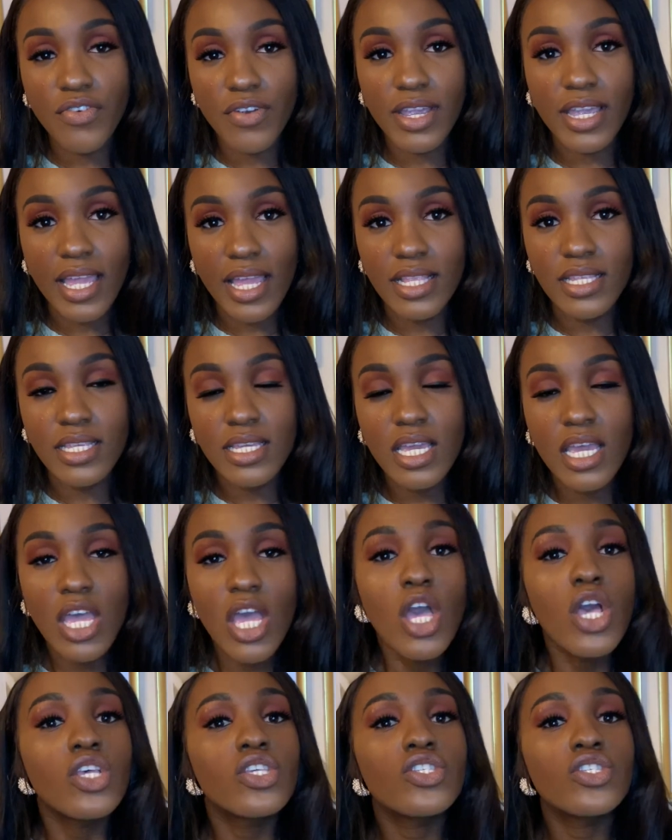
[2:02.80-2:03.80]
again.
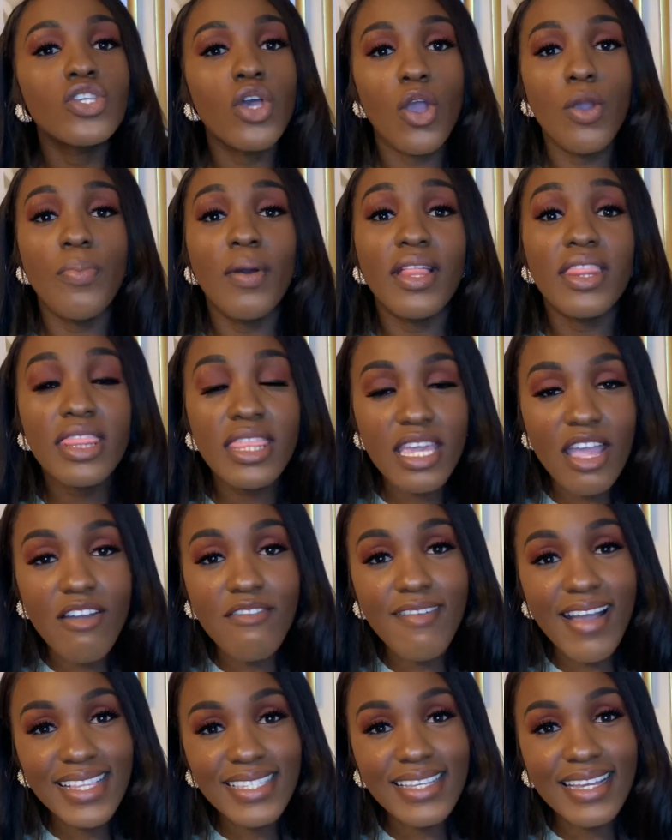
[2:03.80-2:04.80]
So, but
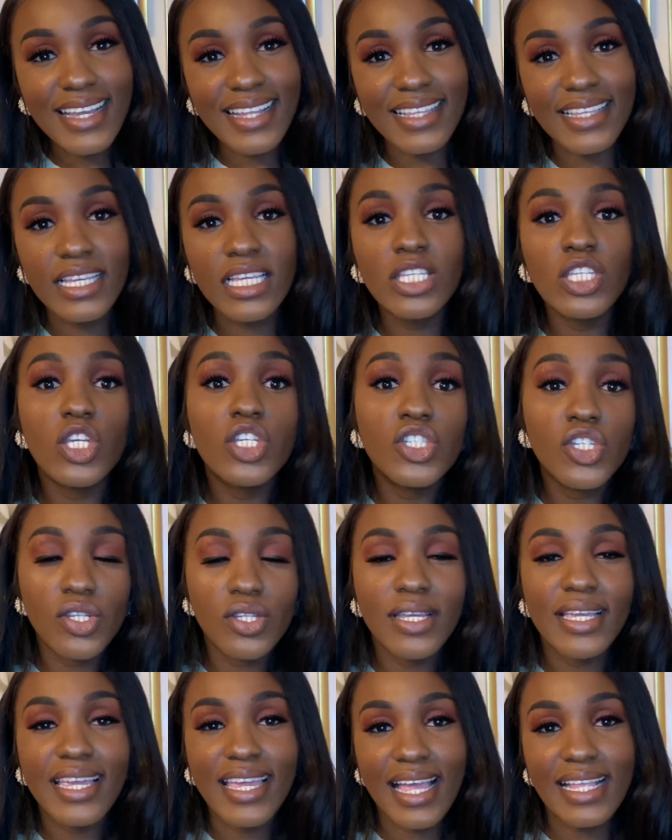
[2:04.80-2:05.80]
theoretically, you
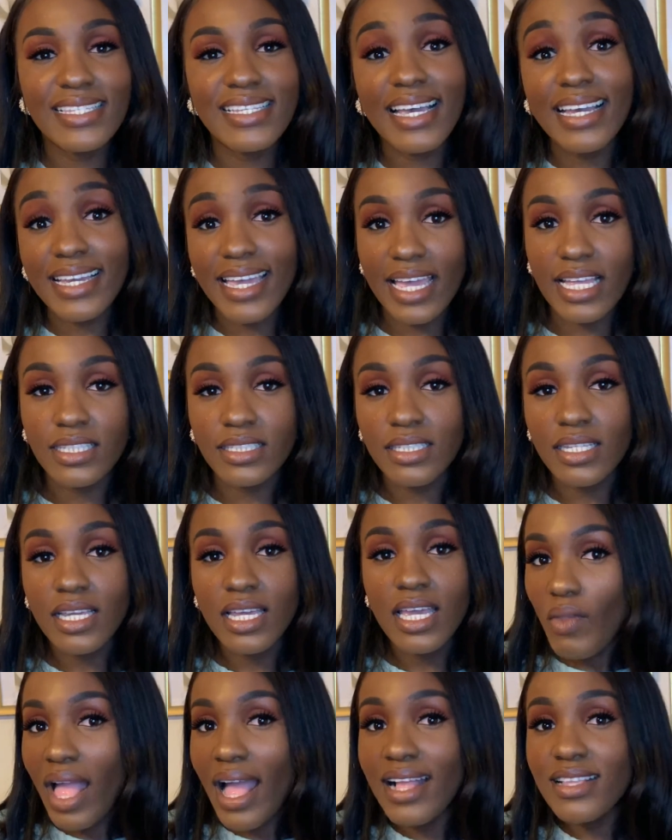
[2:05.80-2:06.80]
shouldn't get it again.
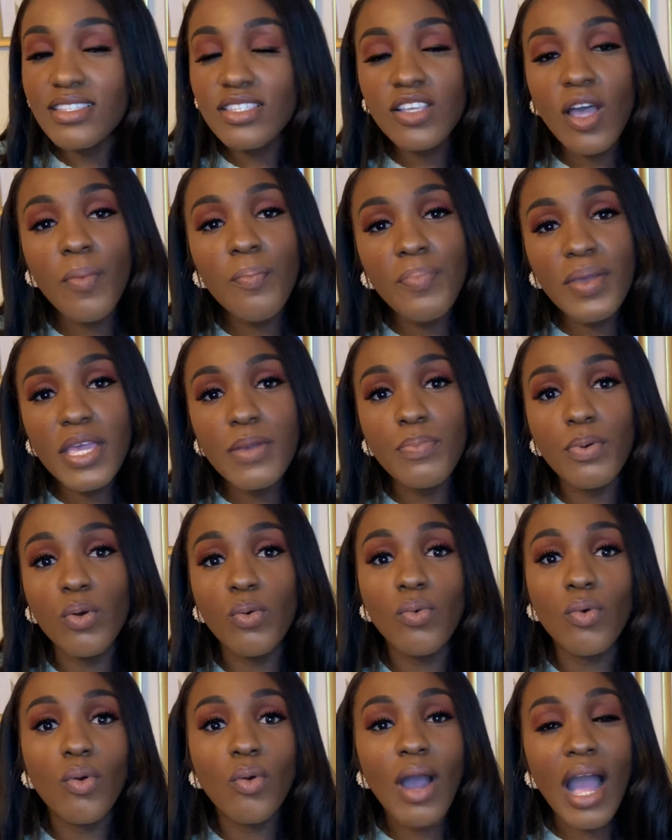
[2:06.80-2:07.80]
And some people
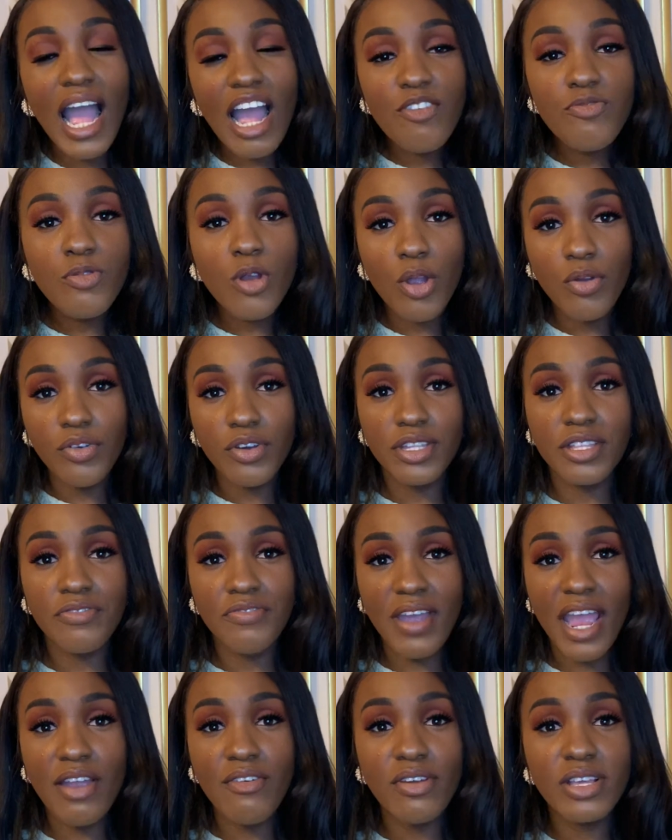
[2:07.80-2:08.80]
will have
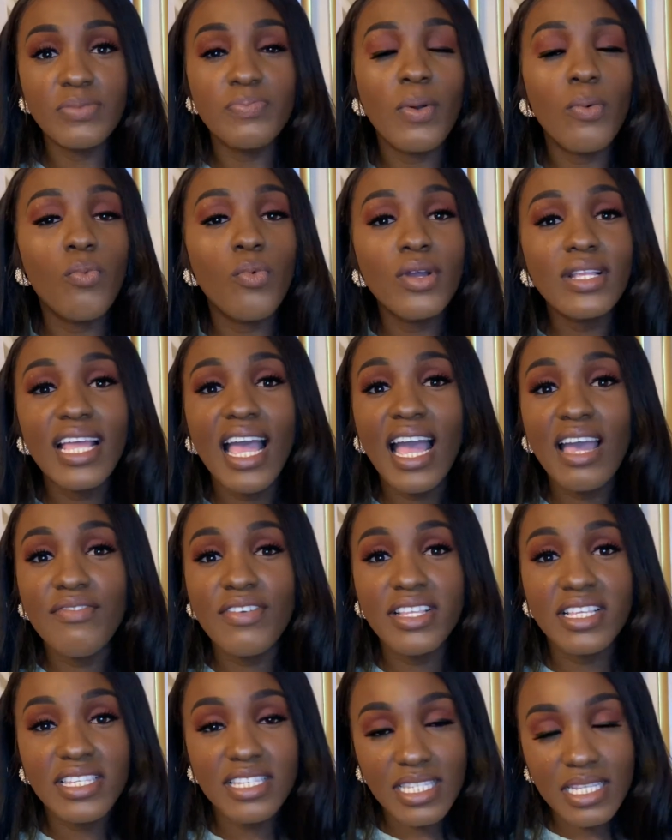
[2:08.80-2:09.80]
coronavirus but won't have
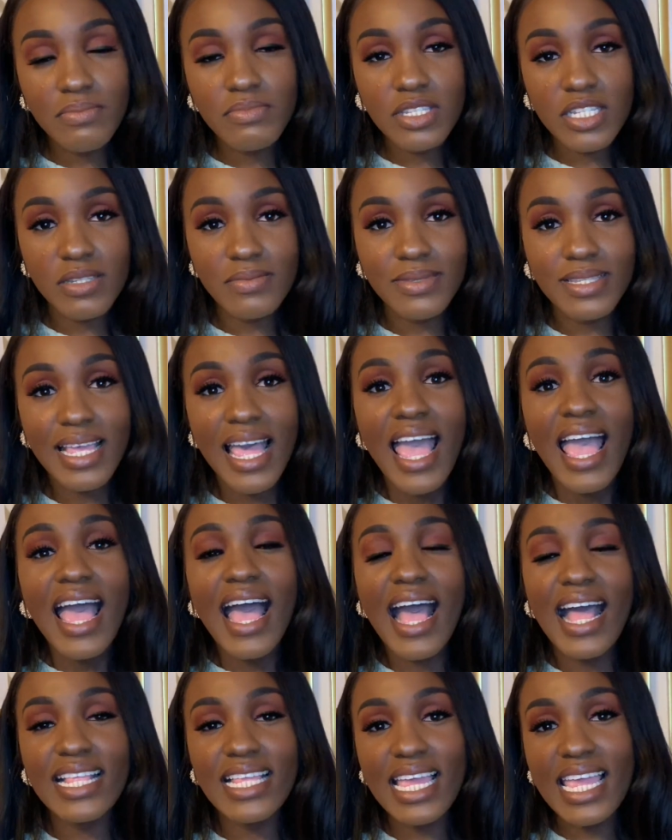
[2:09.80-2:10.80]
any symptoms.
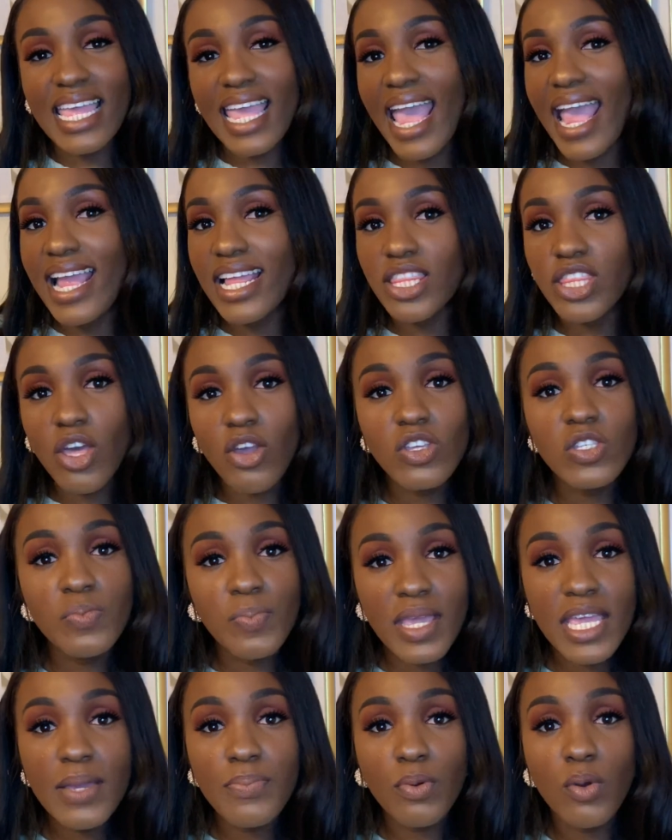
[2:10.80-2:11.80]
And again, those
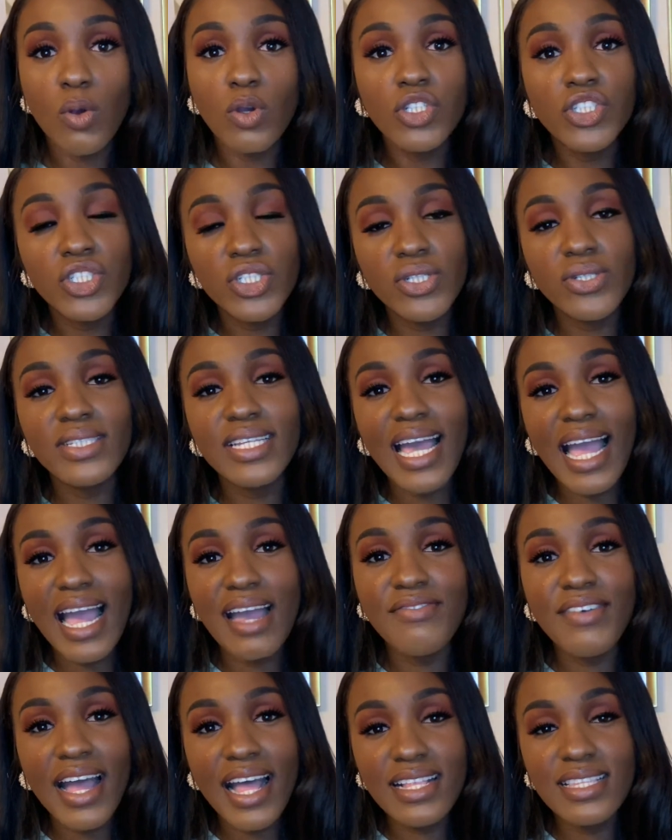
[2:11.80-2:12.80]
people should
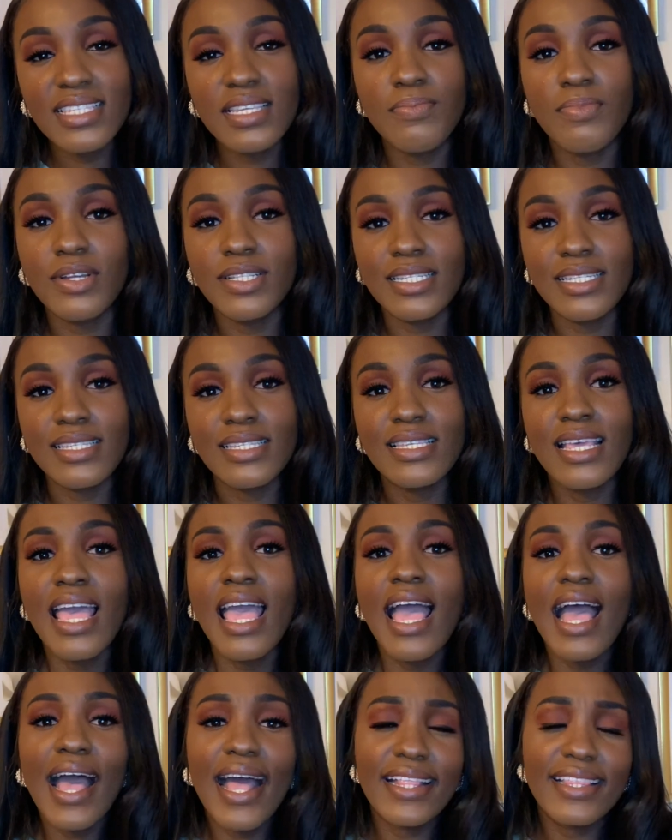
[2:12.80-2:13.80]
have antibodies.
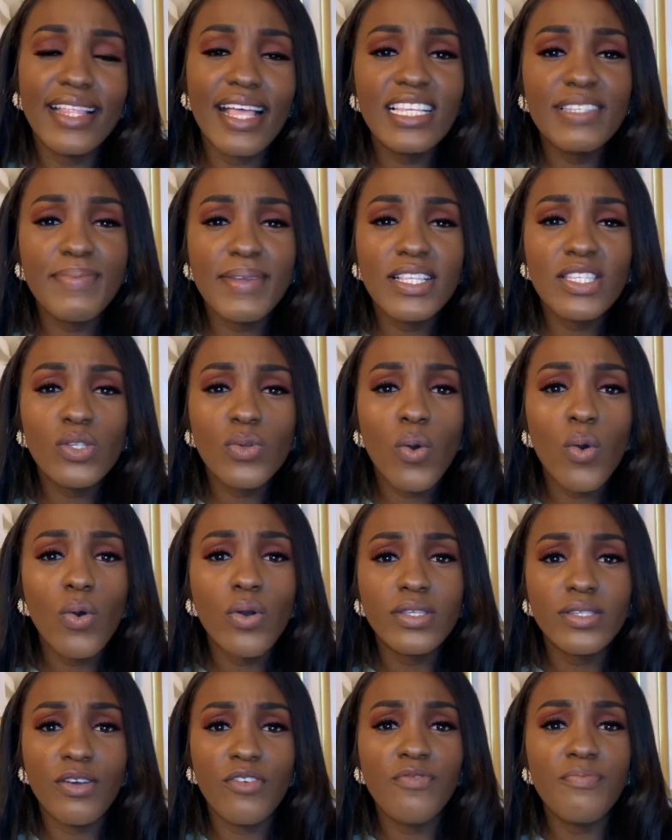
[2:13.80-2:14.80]
And there's been
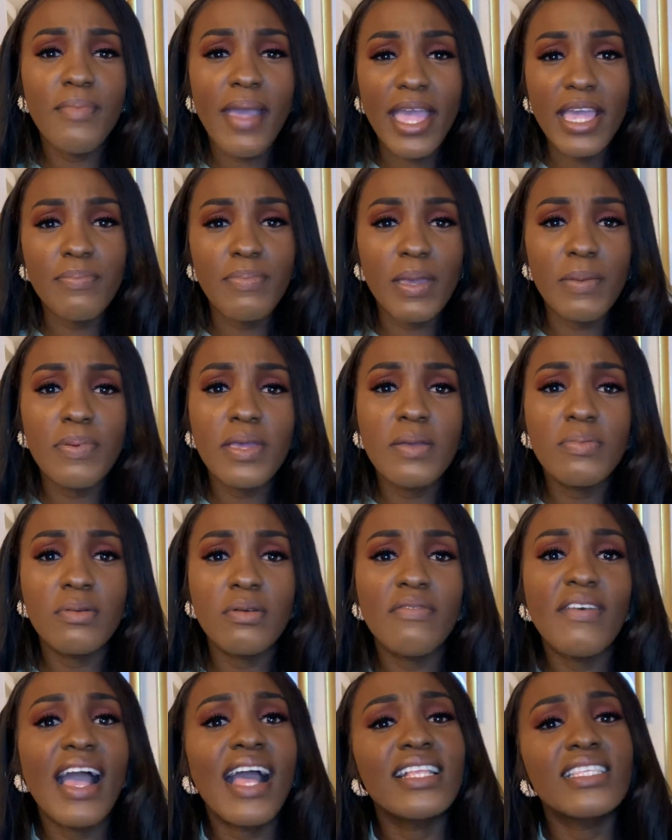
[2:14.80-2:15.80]
talks of maybe people
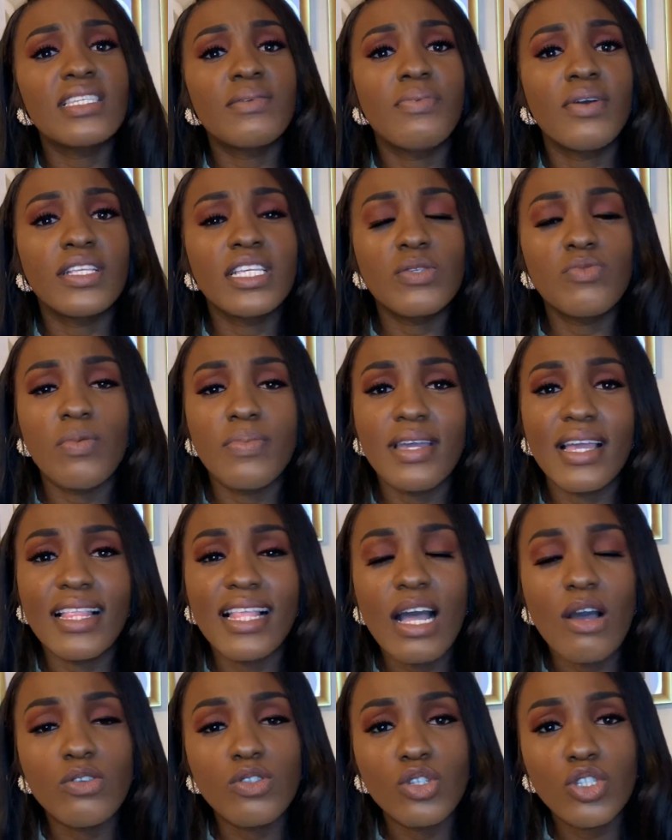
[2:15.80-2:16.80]
with antibodies will be
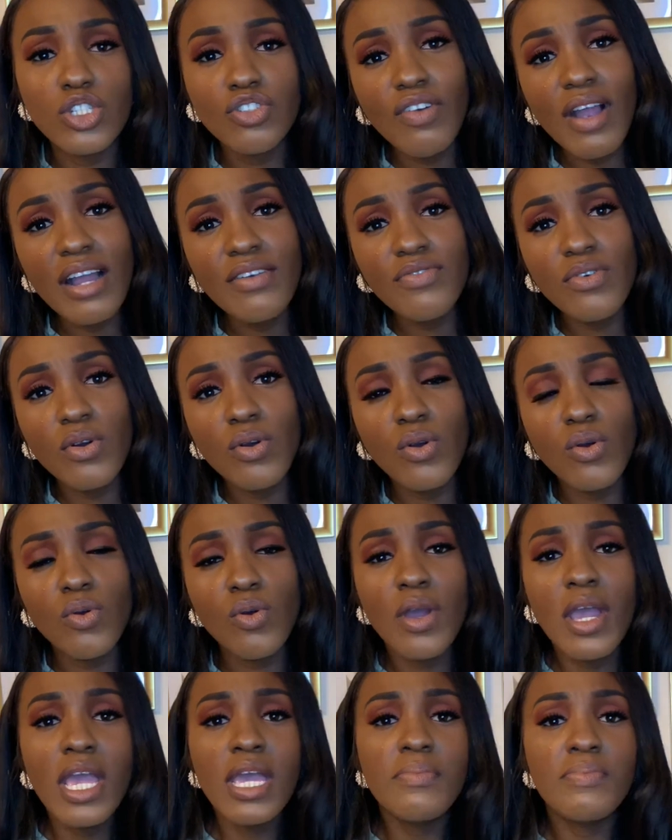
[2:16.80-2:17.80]
allowed to
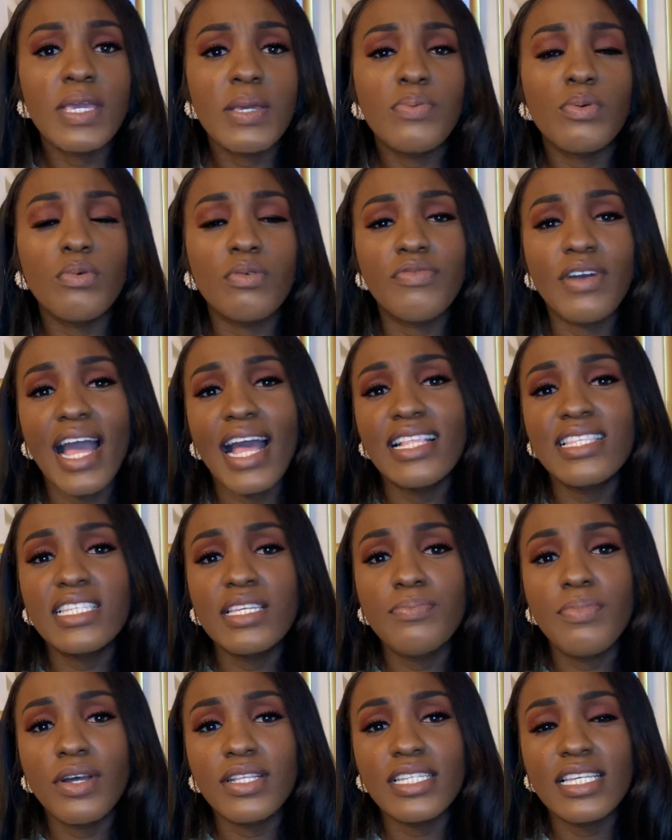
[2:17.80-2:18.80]
travel. People with
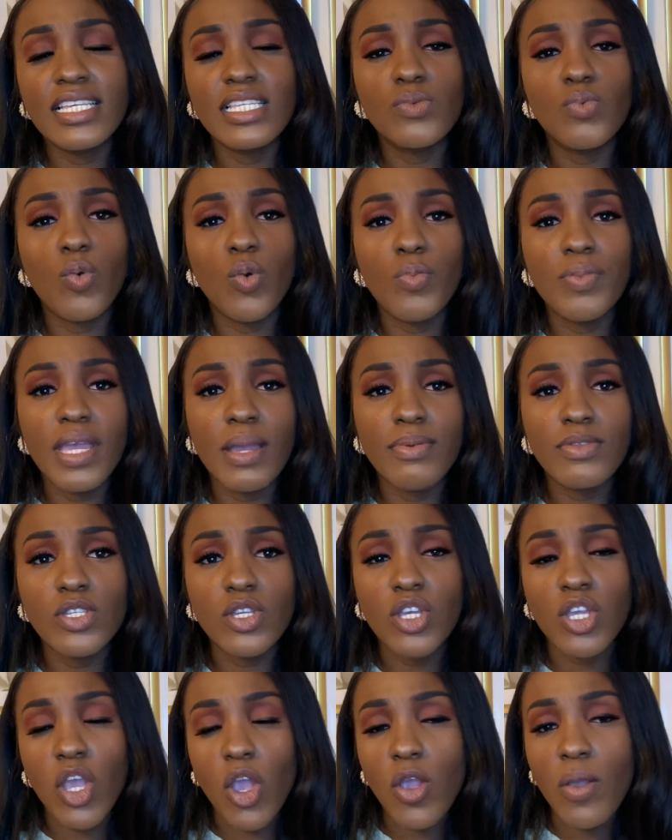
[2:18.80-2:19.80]
antibodies will be able to
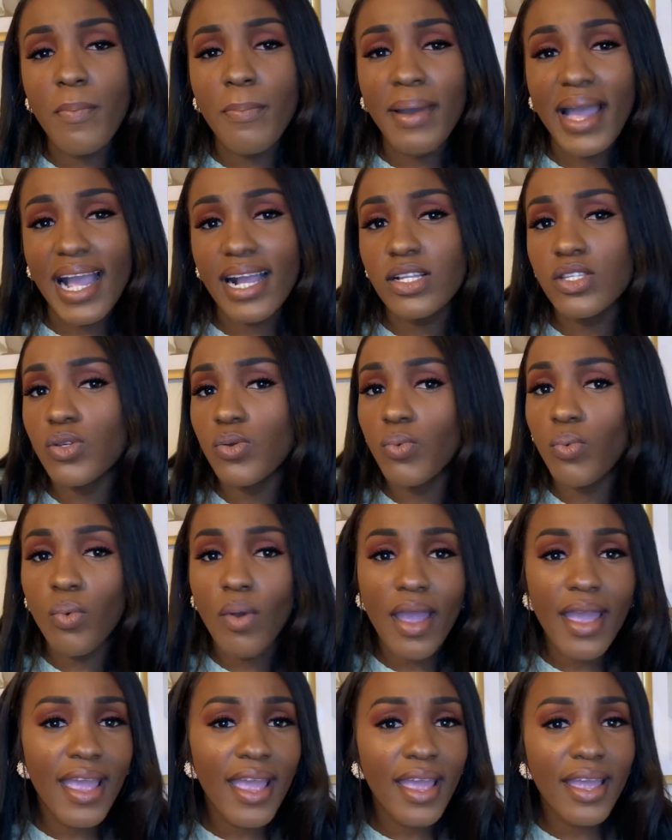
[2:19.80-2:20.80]
go back to
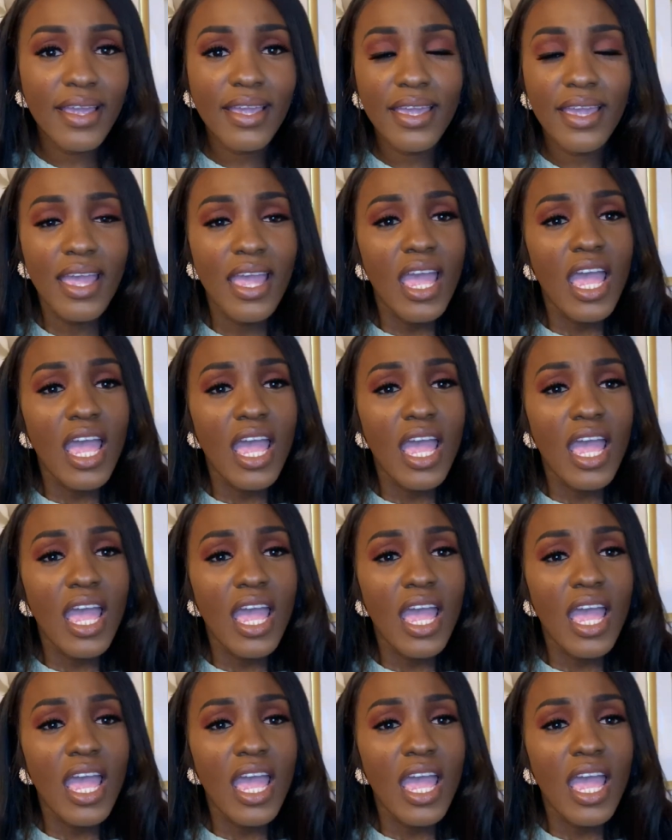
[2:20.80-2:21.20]
work.